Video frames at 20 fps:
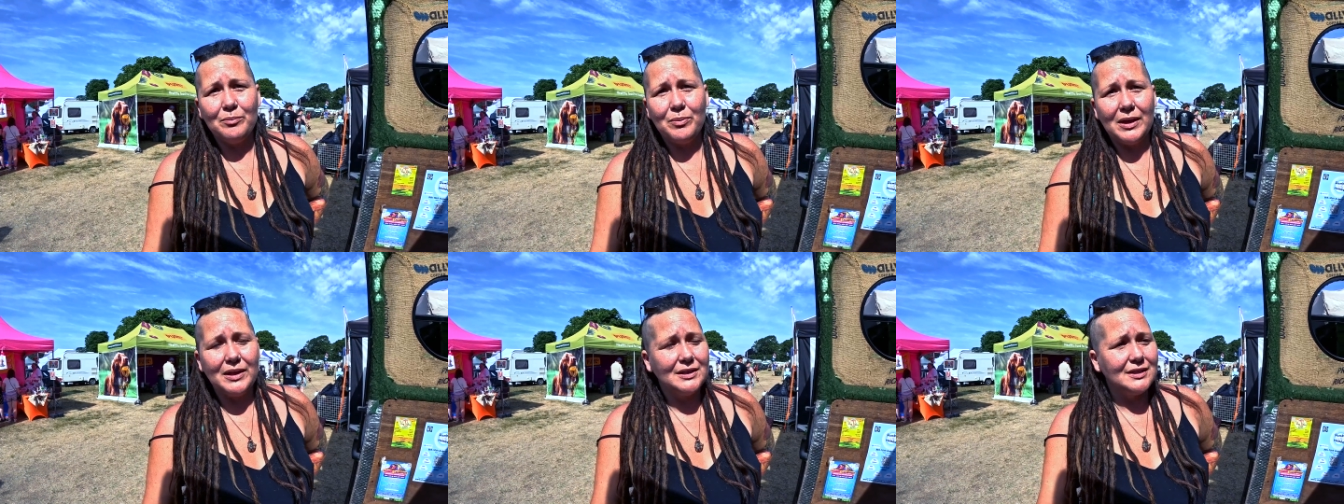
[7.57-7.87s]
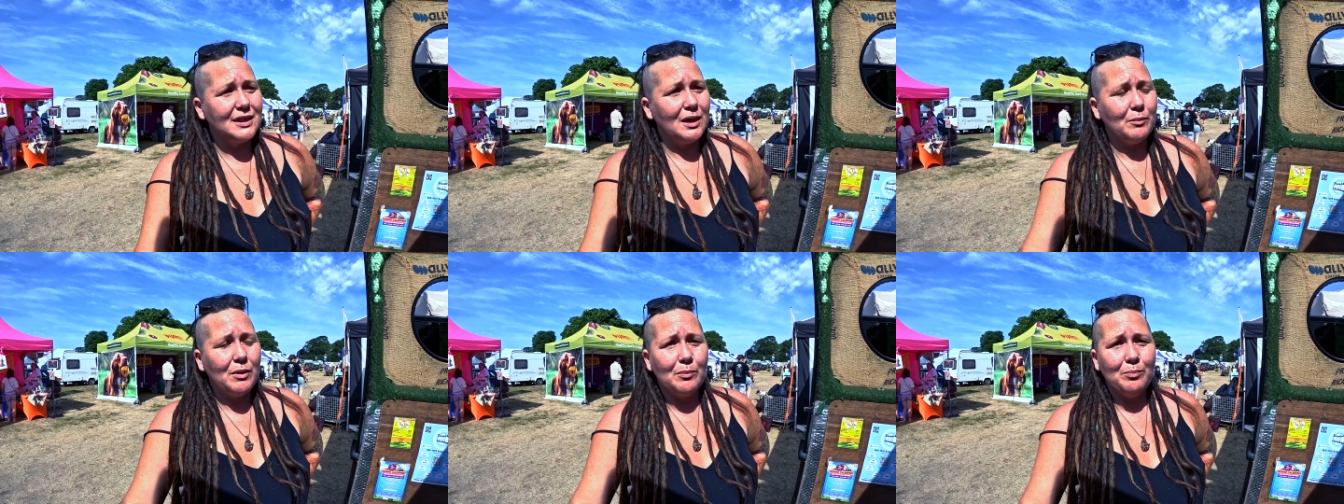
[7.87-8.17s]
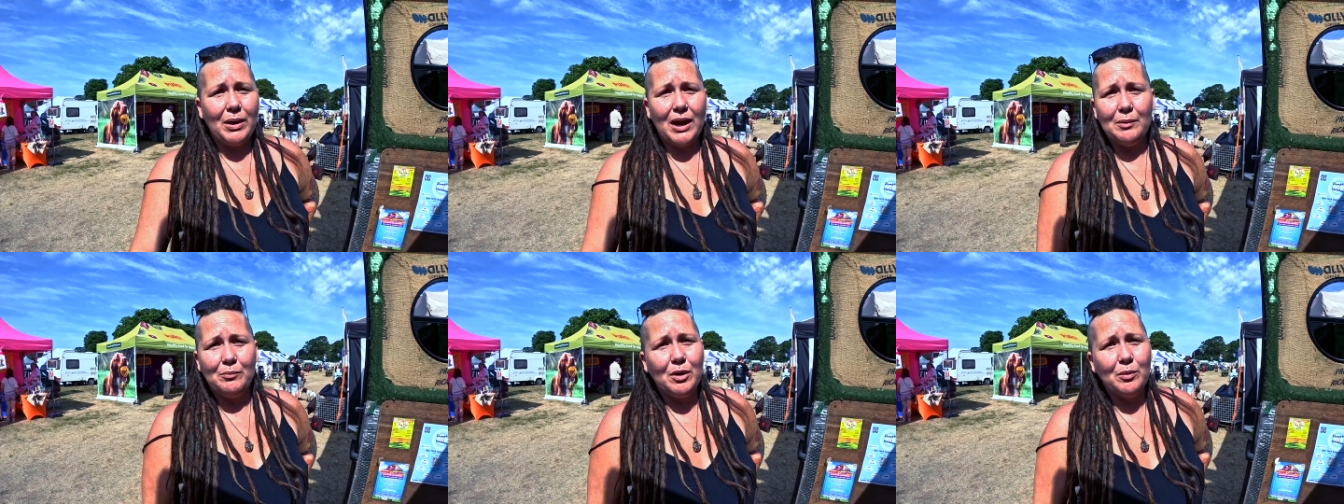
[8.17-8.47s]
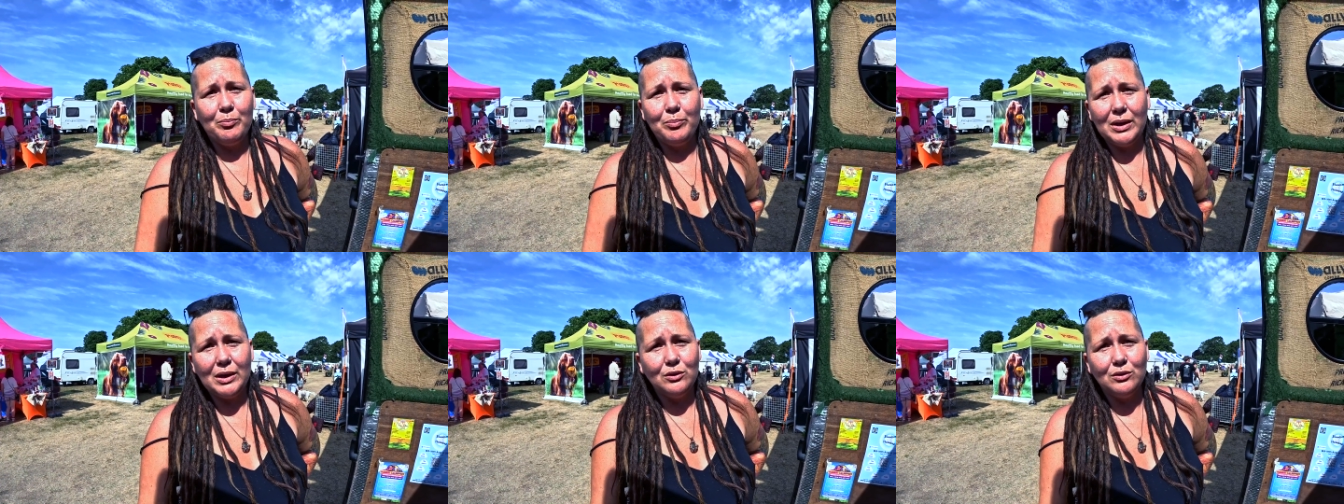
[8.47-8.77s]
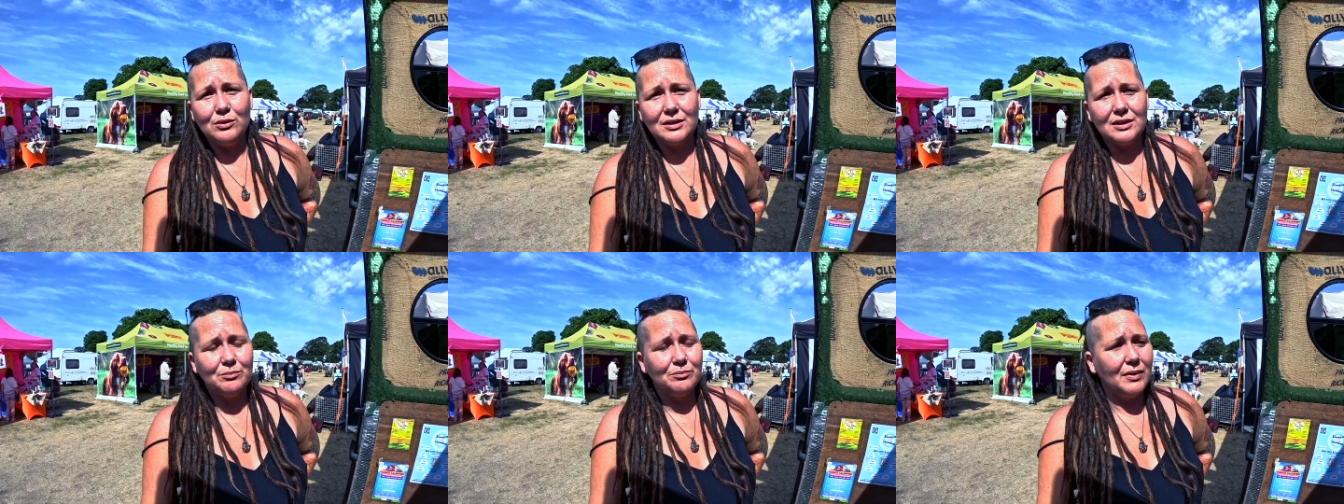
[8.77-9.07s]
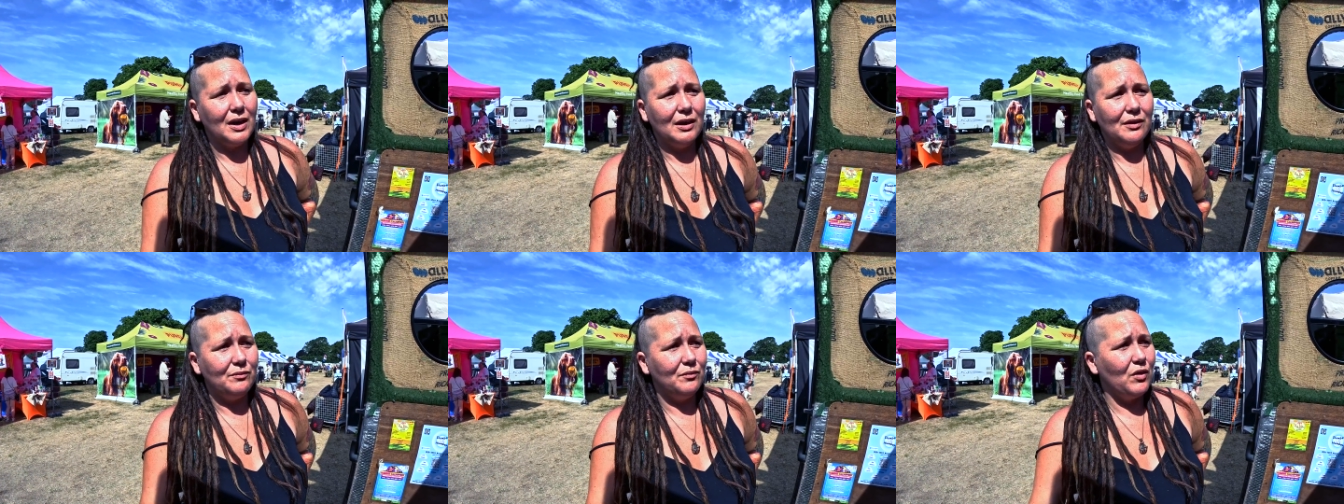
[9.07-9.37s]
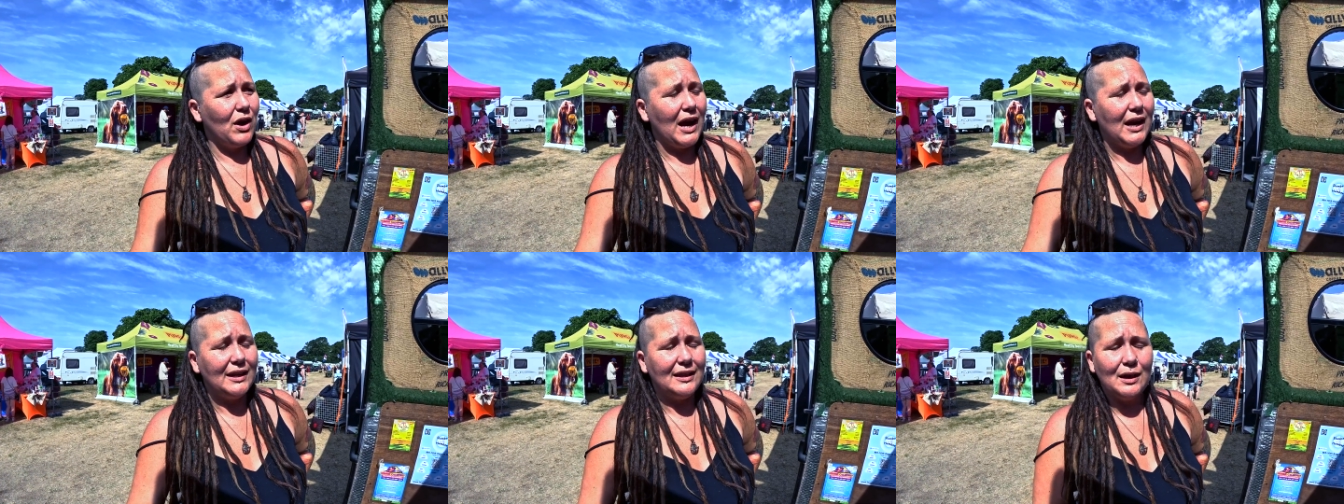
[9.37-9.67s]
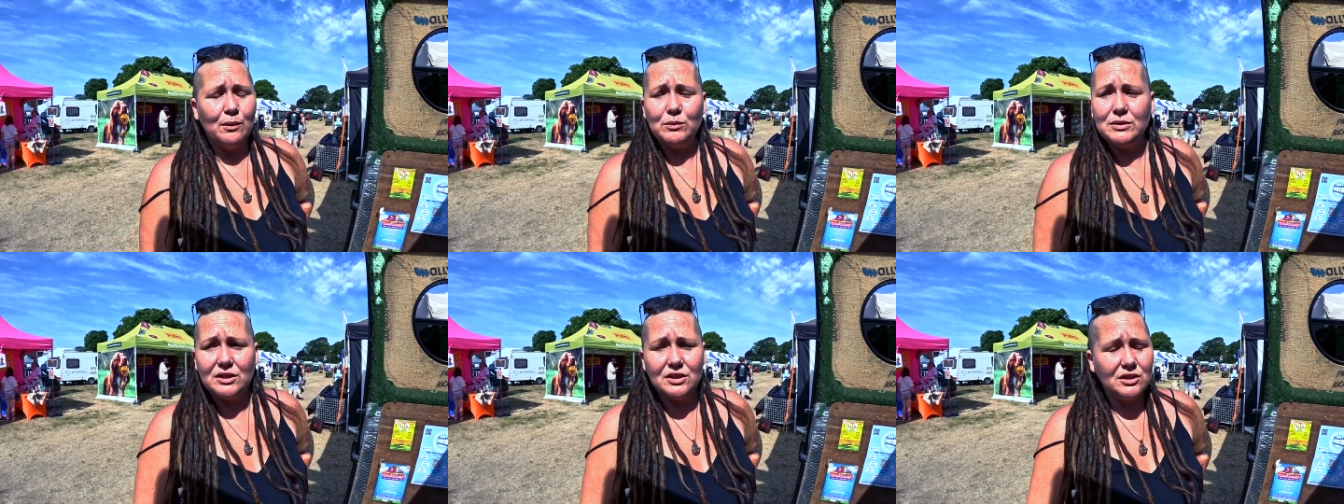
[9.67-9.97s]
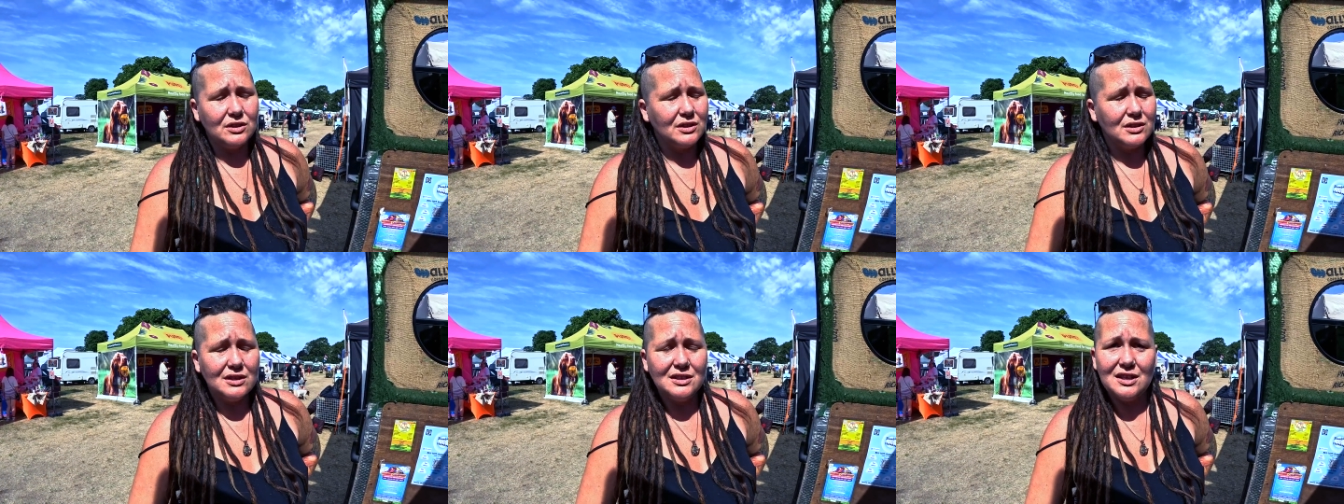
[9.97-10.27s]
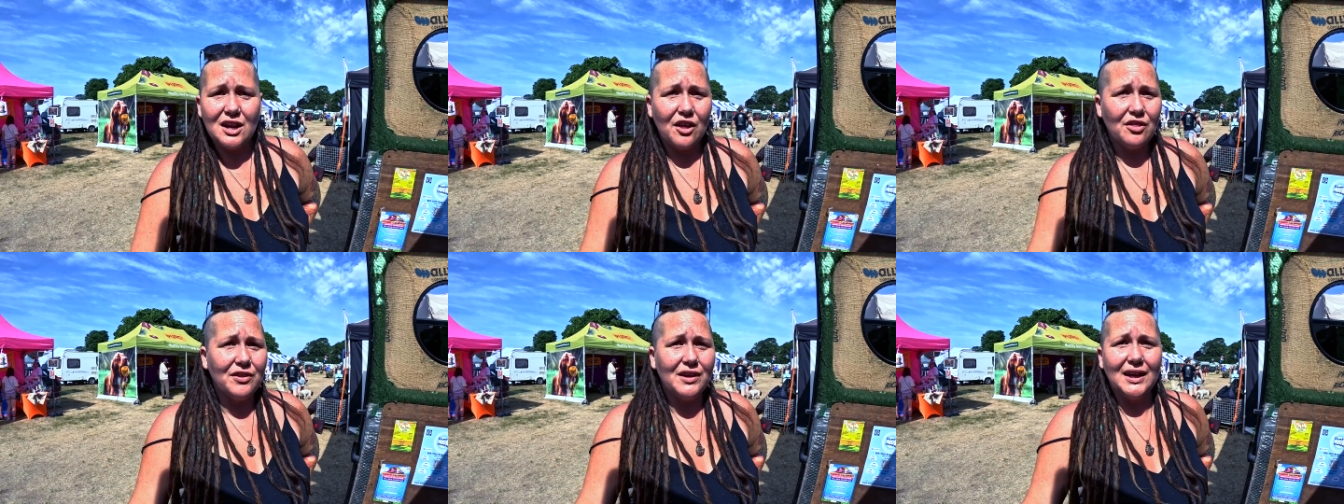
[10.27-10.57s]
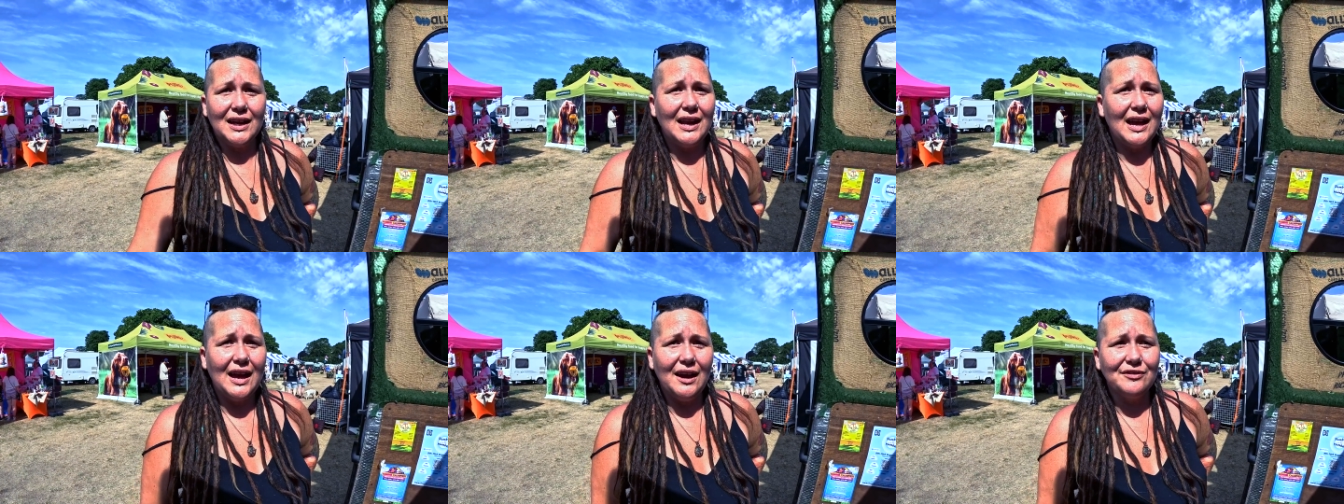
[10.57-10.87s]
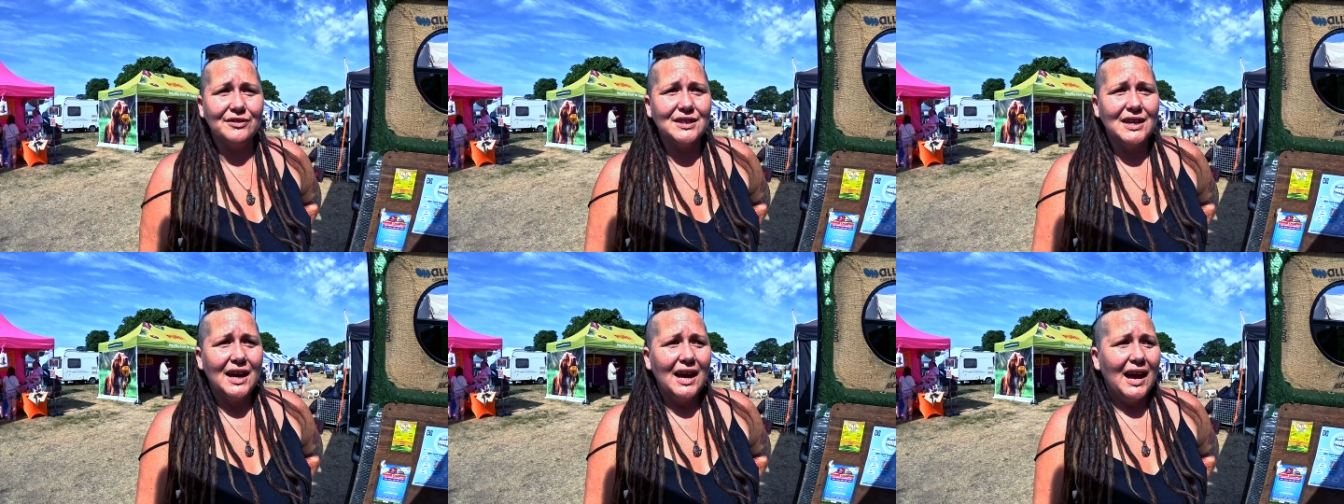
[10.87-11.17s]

By the time I'd pay my bills and my rent, there was just nothing left,